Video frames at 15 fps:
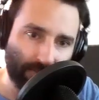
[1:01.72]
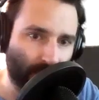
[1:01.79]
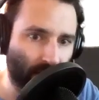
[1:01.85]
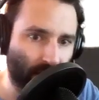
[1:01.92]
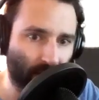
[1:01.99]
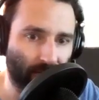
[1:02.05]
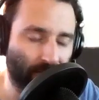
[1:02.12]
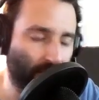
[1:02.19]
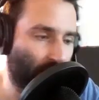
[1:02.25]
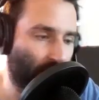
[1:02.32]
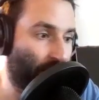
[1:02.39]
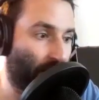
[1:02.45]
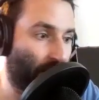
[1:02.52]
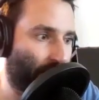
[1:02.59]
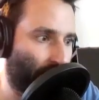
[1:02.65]

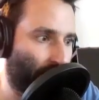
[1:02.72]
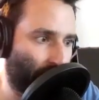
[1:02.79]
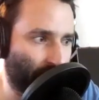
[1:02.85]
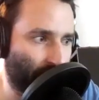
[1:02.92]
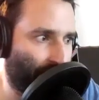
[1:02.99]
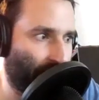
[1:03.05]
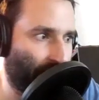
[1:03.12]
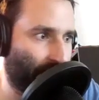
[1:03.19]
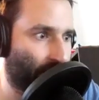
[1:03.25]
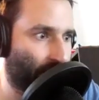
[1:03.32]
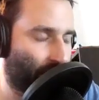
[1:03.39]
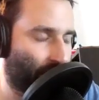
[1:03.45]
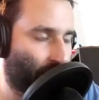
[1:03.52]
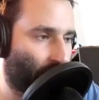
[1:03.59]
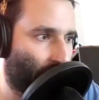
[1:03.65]
the millions of fans
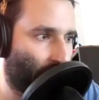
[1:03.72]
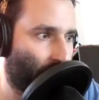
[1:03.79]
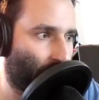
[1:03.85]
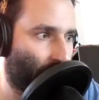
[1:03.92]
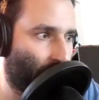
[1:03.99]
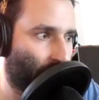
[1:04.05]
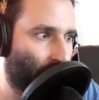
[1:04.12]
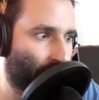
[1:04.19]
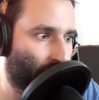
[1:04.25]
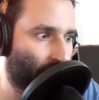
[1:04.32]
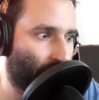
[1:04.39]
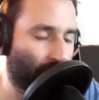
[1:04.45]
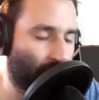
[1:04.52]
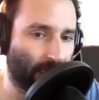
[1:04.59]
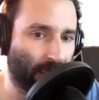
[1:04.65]
who are
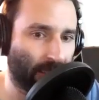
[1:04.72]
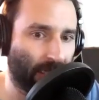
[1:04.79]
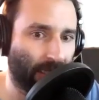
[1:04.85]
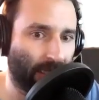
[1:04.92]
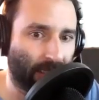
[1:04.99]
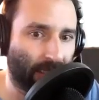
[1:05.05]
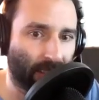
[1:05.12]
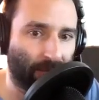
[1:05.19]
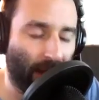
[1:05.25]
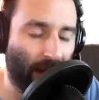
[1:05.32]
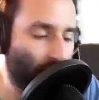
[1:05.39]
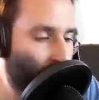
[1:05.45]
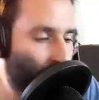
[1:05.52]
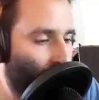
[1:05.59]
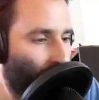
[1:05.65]
listening and in attendance.
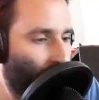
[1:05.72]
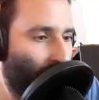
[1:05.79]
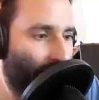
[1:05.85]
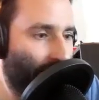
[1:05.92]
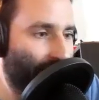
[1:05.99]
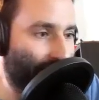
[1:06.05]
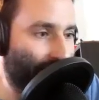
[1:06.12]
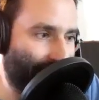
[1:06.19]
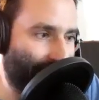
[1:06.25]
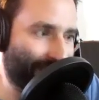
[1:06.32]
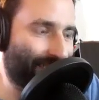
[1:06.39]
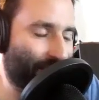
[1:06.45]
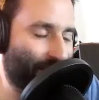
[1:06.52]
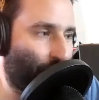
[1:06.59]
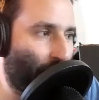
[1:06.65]
But
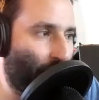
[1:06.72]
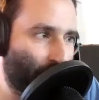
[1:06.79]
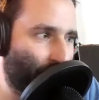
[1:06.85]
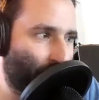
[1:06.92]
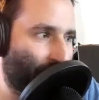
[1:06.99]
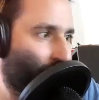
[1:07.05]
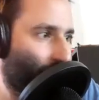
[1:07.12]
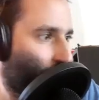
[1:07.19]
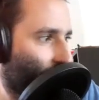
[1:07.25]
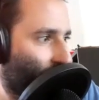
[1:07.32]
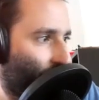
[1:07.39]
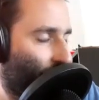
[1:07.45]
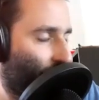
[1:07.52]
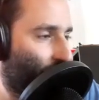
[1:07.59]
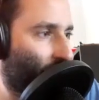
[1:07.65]
yes, baby number
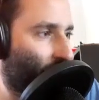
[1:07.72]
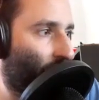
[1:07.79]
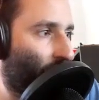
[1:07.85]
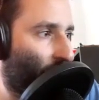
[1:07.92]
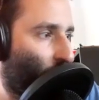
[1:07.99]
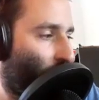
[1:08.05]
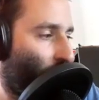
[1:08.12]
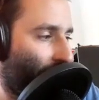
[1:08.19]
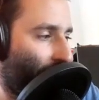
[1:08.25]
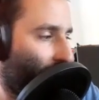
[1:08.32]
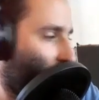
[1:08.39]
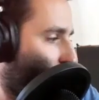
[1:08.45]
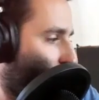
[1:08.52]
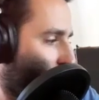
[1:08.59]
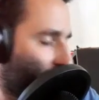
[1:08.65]
2 is on the
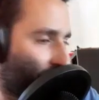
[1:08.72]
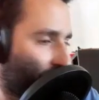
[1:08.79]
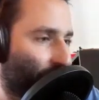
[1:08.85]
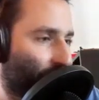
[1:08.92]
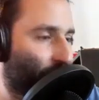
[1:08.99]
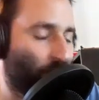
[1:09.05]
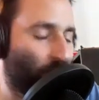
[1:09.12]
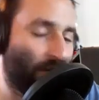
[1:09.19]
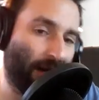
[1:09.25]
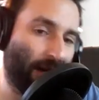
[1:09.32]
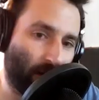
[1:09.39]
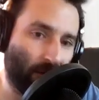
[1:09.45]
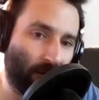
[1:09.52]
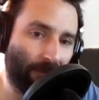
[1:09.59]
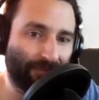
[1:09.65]
way. We do
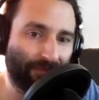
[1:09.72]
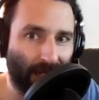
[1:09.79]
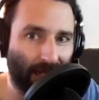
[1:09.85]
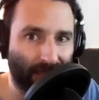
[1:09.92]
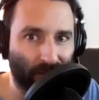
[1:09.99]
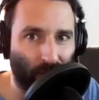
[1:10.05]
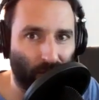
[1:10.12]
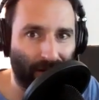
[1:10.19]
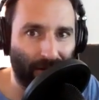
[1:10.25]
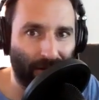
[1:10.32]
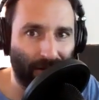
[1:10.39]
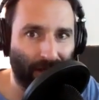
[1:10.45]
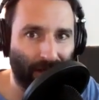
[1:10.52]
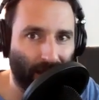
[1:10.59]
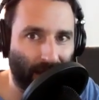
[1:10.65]
know as
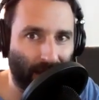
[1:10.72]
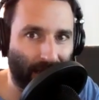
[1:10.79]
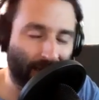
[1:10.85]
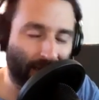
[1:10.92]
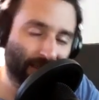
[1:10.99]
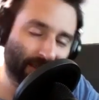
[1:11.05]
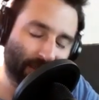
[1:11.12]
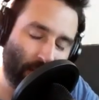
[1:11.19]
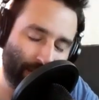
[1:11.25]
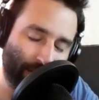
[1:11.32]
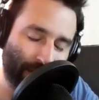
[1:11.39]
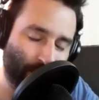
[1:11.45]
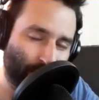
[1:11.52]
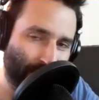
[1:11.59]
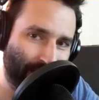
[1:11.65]
well that it is going
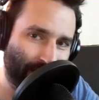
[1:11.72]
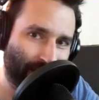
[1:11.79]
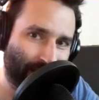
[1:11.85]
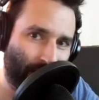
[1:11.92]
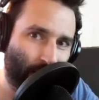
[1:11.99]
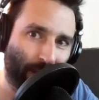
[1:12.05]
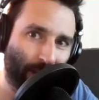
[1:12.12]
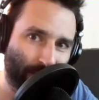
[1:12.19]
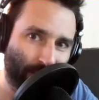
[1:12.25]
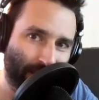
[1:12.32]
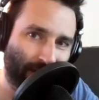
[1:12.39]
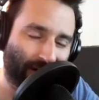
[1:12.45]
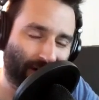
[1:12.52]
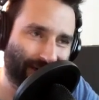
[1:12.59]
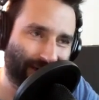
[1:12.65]
to be a baby
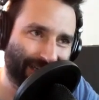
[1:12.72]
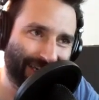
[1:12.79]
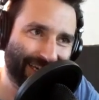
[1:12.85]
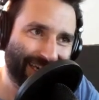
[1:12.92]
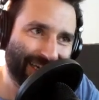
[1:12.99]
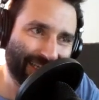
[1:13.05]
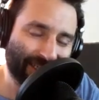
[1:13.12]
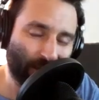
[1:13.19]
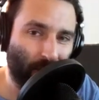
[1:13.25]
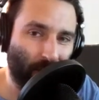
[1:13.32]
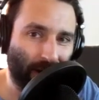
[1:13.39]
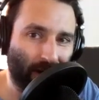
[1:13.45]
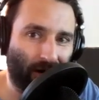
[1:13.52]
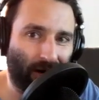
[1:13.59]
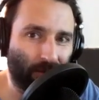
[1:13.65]
girl. So
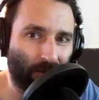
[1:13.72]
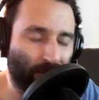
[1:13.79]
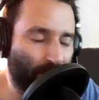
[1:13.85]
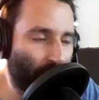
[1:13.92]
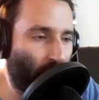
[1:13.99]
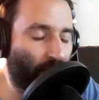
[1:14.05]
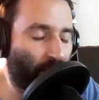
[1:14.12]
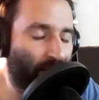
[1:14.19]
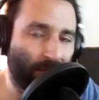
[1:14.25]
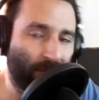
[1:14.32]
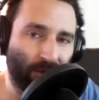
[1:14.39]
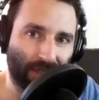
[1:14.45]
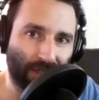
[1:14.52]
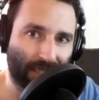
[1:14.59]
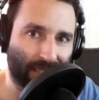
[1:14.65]
we are over the
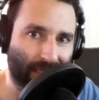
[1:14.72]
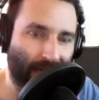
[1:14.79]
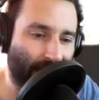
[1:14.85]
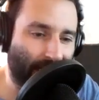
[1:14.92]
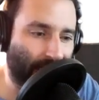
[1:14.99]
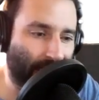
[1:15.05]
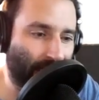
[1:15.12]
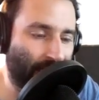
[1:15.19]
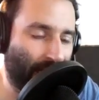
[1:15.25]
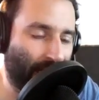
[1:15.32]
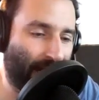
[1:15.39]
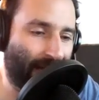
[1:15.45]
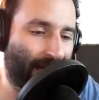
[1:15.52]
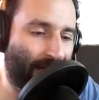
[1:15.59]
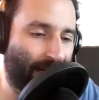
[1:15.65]
moon excited.
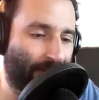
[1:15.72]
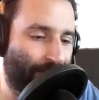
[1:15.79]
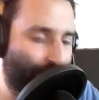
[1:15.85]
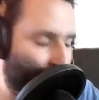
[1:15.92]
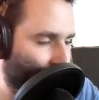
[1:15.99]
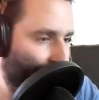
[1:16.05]
I